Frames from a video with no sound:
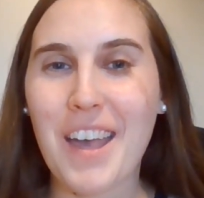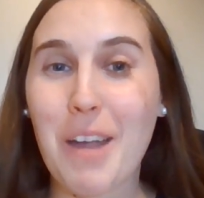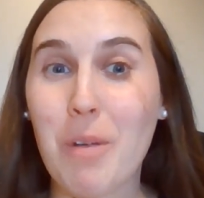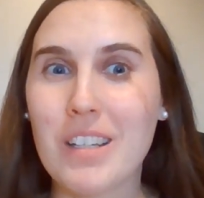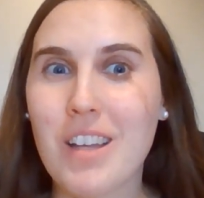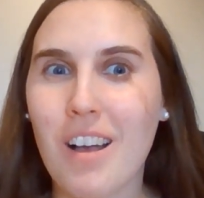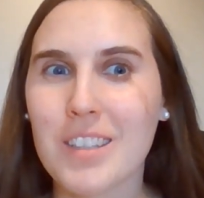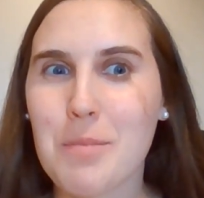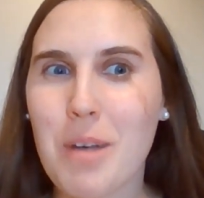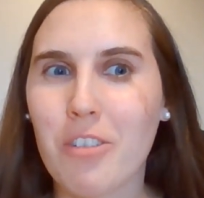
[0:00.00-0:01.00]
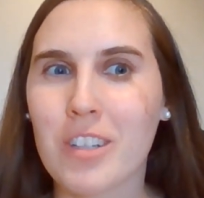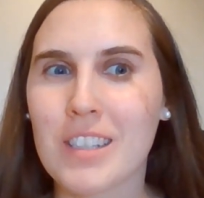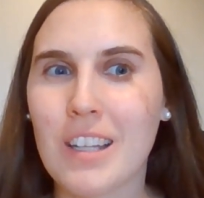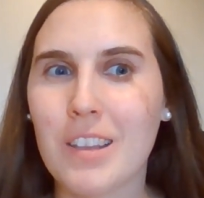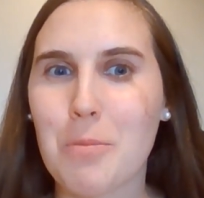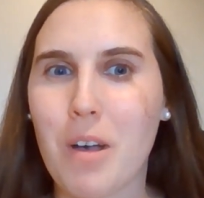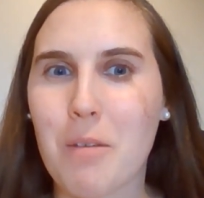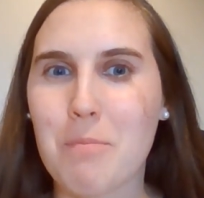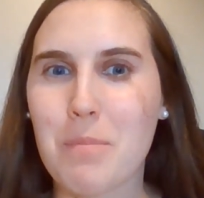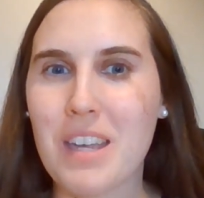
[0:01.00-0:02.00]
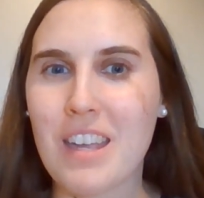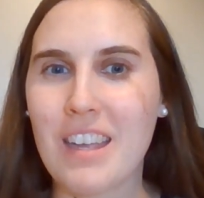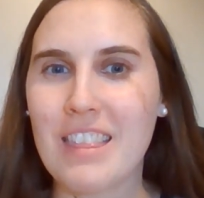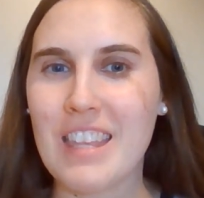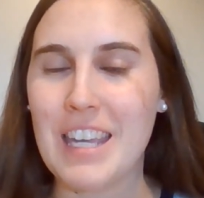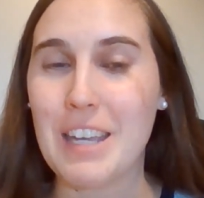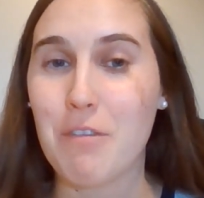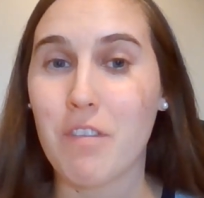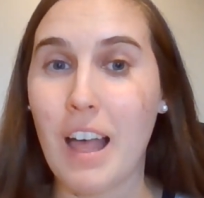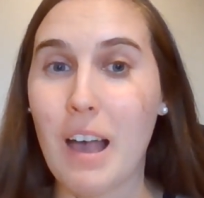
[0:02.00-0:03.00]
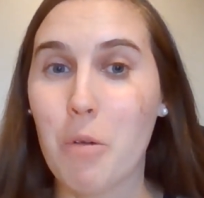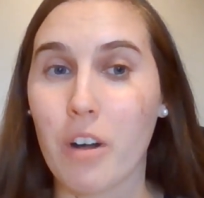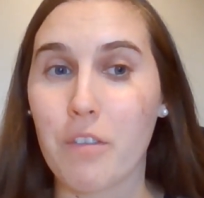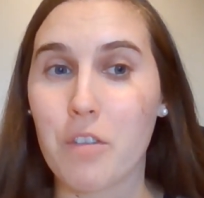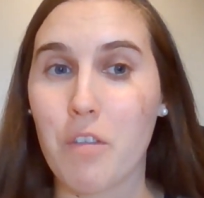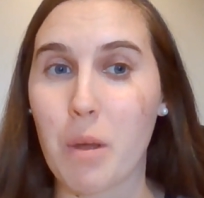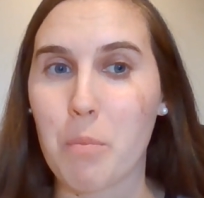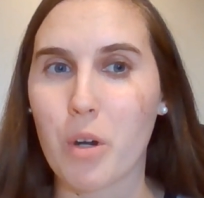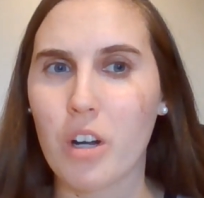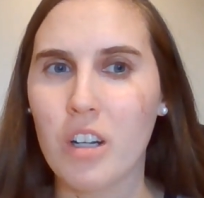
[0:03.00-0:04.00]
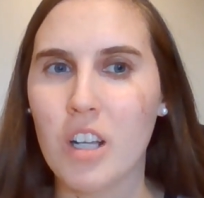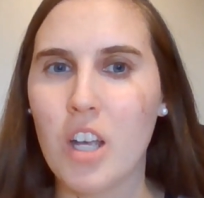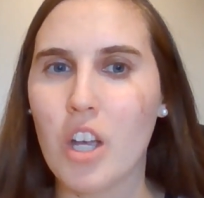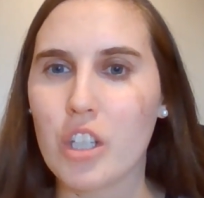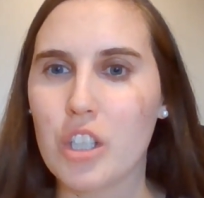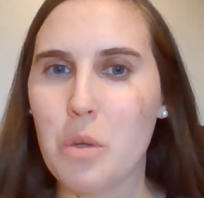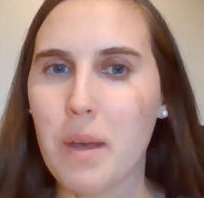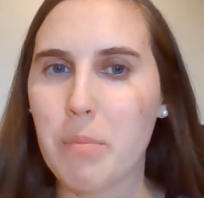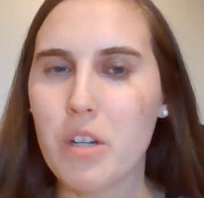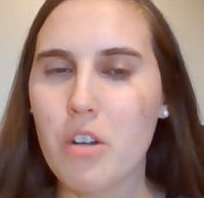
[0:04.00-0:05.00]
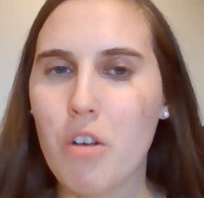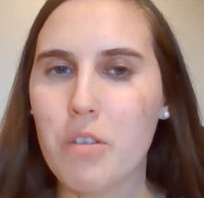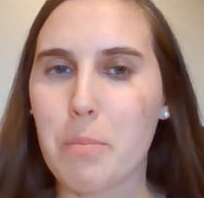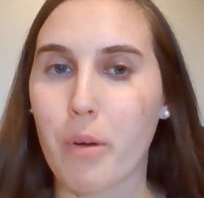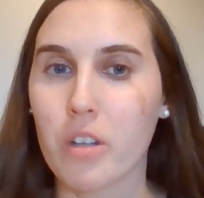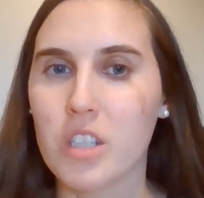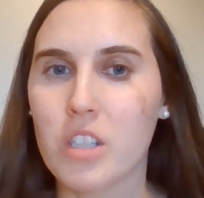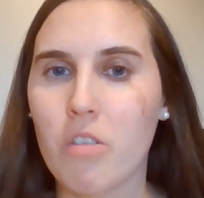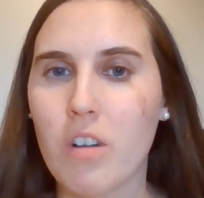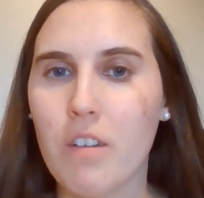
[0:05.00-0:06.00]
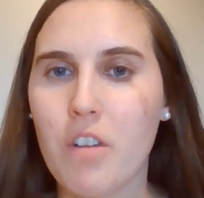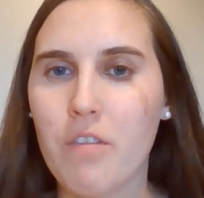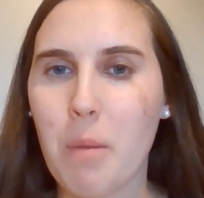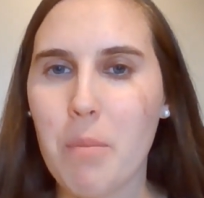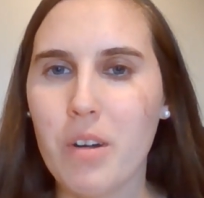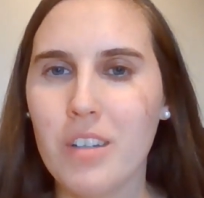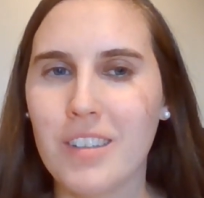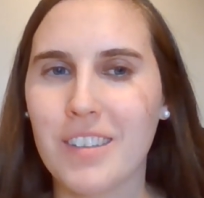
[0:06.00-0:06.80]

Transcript: And we talked about chrysanthemum being the flower of November. Do you happen to know the birthstone of November?